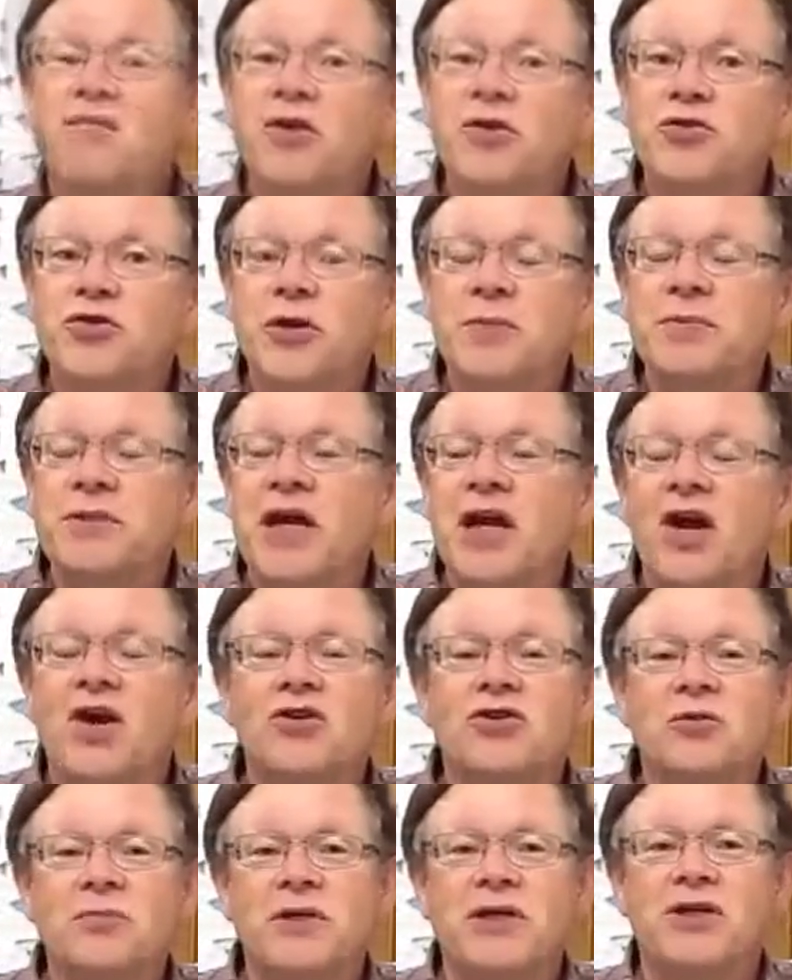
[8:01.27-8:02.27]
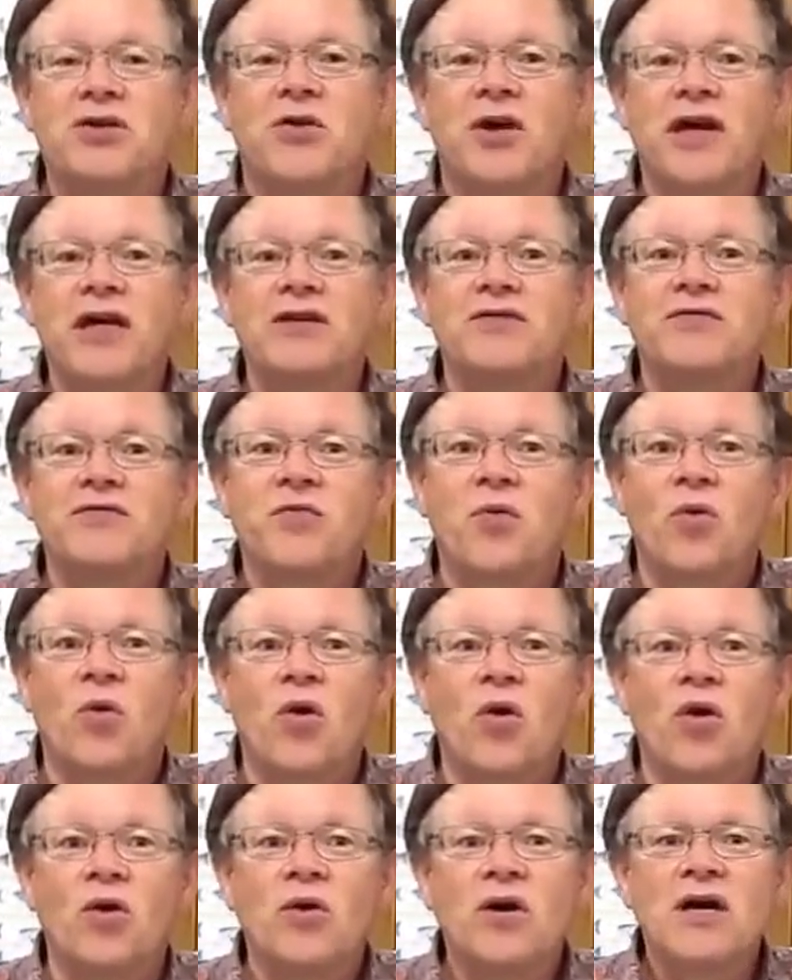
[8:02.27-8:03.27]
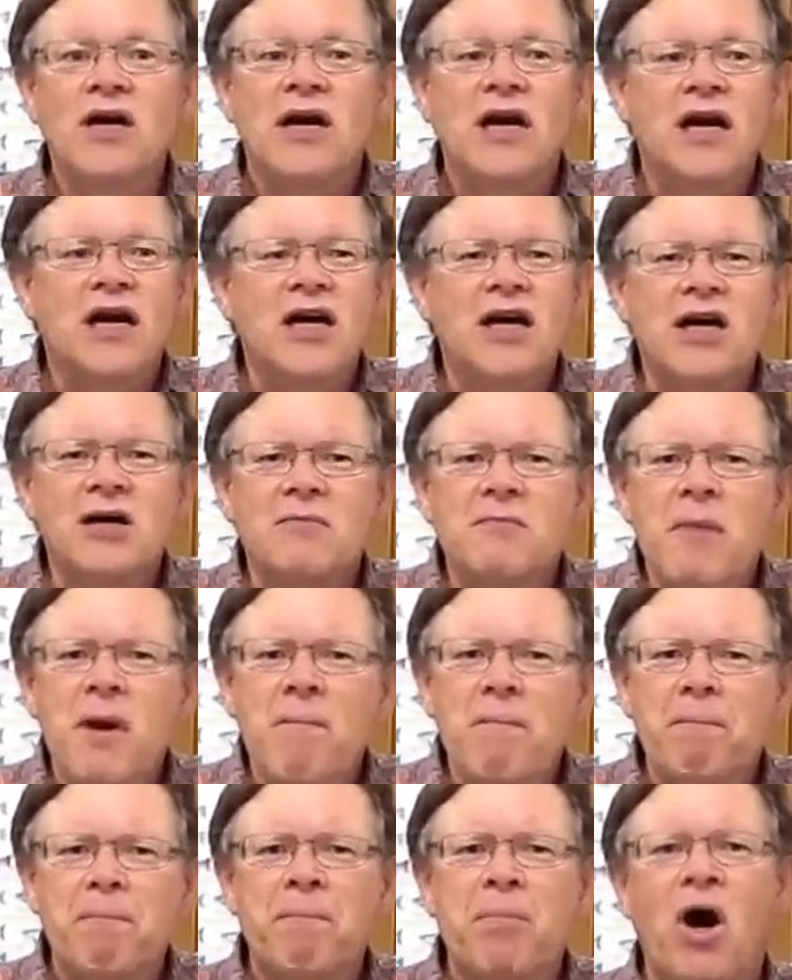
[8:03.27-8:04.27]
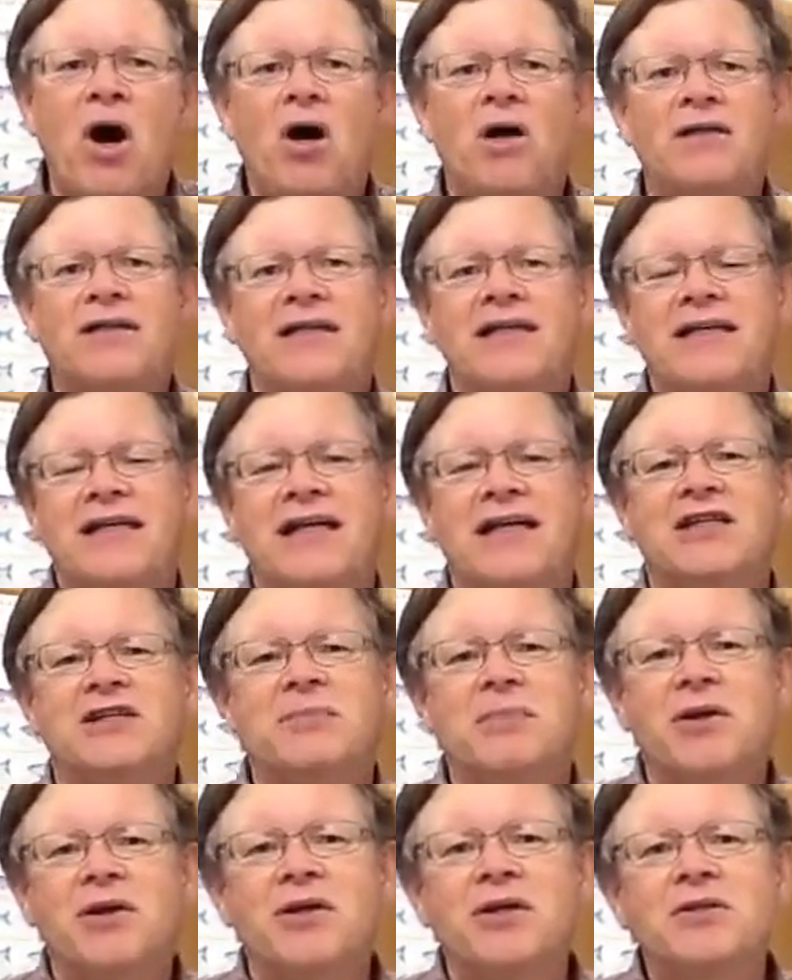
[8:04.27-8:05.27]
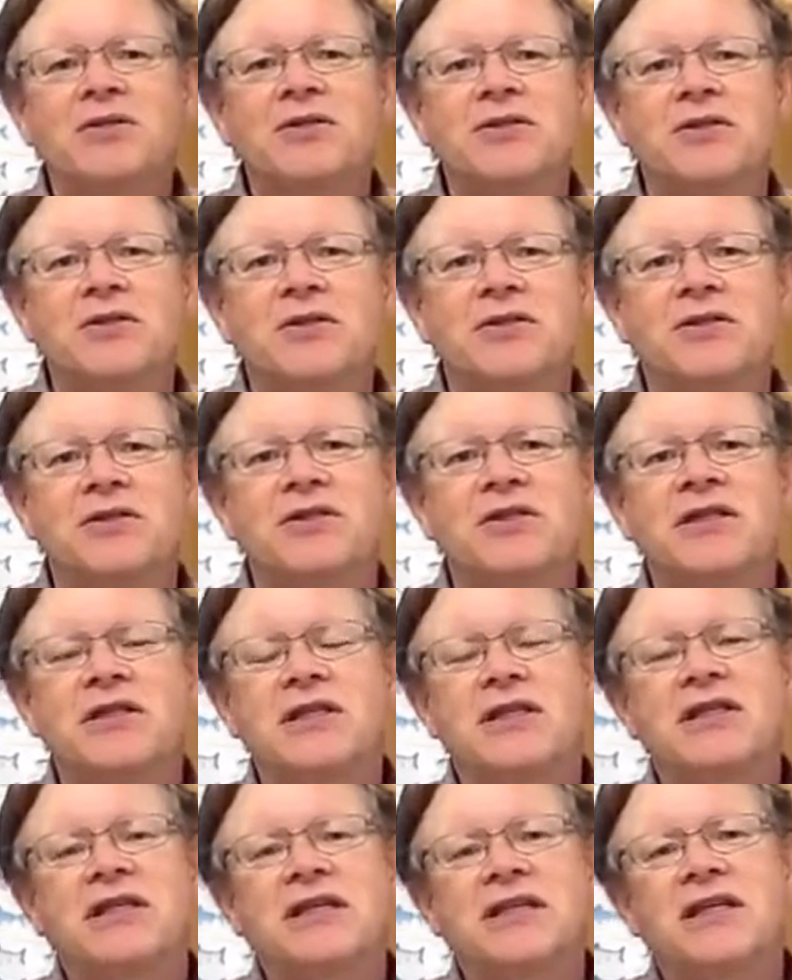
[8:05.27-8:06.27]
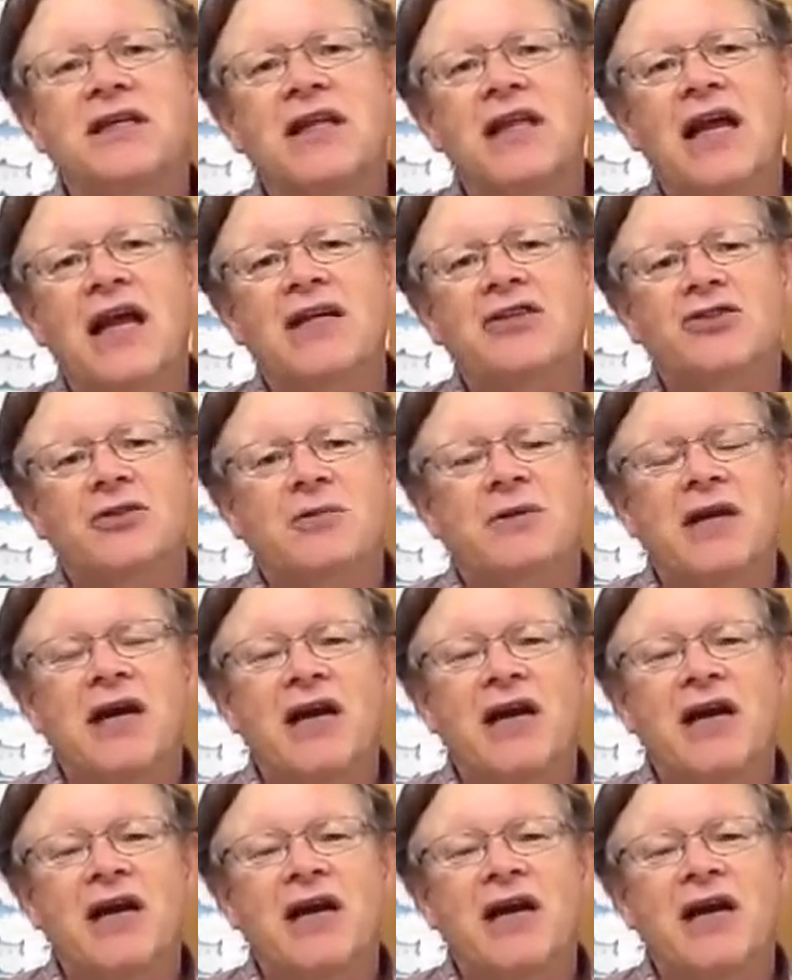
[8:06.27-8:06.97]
Field trips can also be great for bonding experiences in the classroom.